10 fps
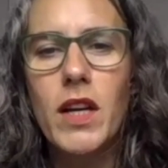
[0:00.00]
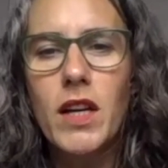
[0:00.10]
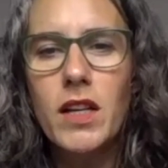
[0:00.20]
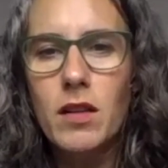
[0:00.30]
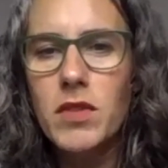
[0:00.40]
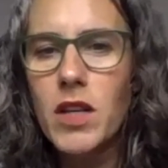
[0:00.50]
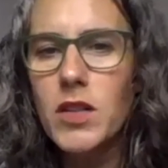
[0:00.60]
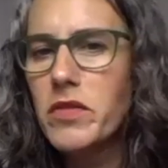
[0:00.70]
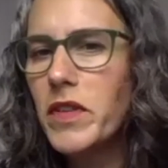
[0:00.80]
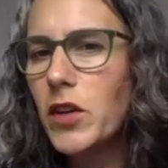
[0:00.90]
Sometimes we
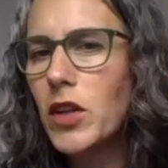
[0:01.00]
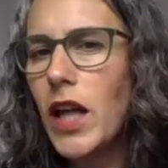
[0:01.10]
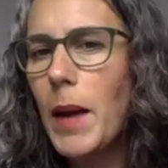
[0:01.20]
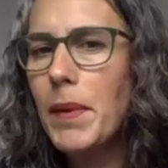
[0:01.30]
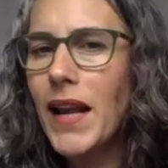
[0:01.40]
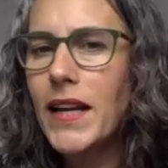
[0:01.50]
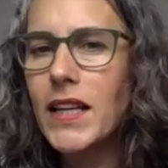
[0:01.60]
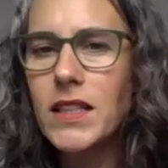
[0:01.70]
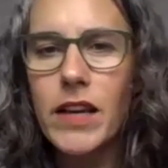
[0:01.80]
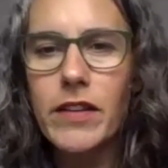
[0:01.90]
feel like planning and
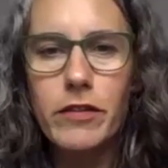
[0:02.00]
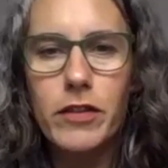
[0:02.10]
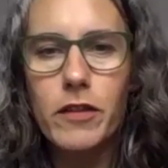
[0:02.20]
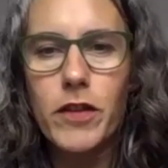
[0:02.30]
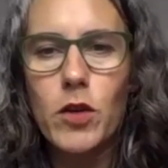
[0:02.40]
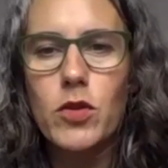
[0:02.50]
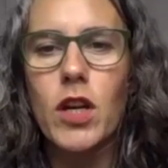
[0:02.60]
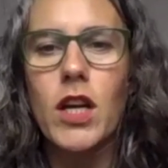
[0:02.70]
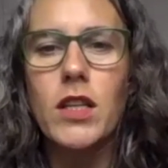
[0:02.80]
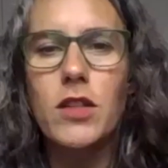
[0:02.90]
saving for the future
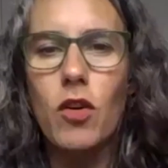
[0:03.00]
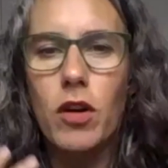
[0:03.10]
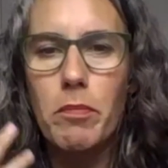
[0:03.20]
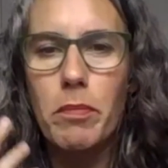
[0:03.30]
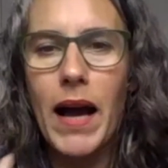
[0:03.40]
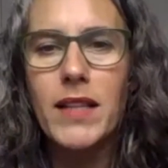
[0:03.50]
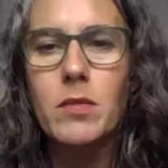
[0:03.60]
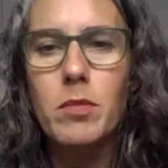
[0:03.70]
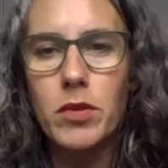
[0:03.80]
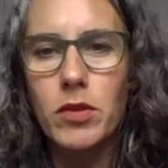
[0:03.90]
is not
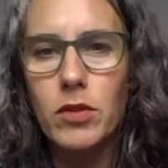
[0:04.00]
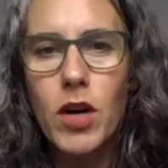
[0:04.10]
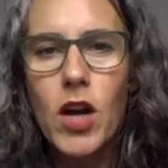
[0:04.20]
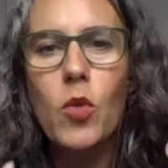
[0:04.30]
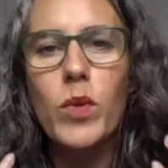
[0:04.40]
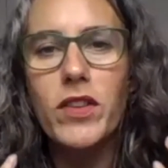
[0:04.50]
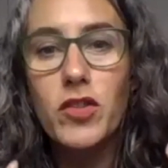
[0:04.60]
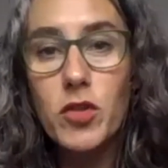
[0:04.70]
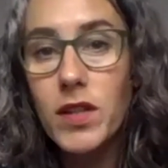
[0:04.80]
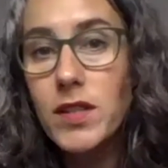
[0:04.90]
compatible with
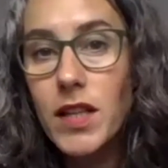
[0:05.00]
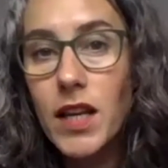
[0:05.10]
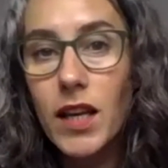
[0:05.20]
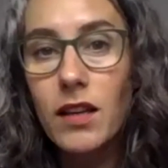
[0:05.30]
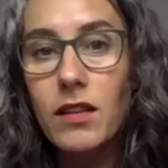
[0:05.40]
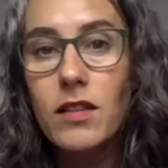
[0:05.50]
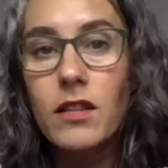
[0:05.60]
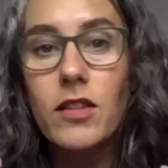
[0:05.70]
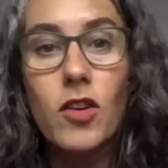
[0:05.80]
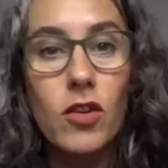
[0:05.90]
trusting
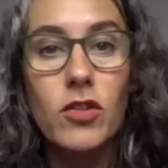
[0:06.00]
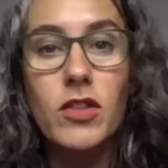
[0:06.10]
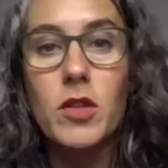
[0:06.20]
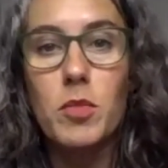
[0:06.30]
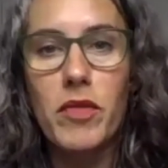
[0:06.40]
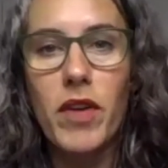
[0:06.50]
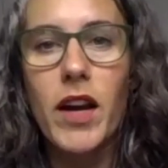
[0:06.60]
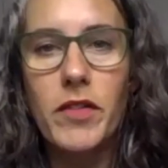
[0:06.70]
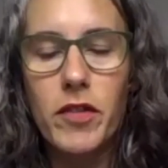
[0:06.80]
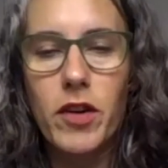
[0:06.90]
God to provide for